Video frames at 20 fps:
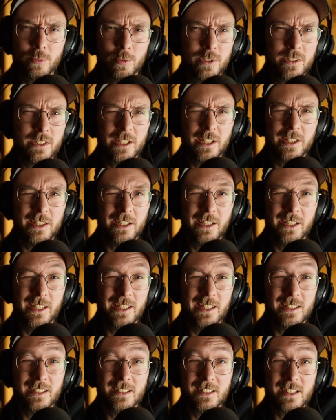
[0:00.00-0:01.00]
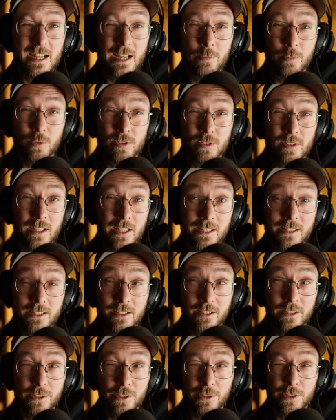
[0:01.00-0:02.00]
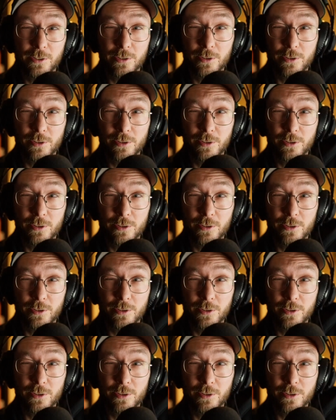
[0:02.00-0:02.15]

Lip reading: which I think at the time was like the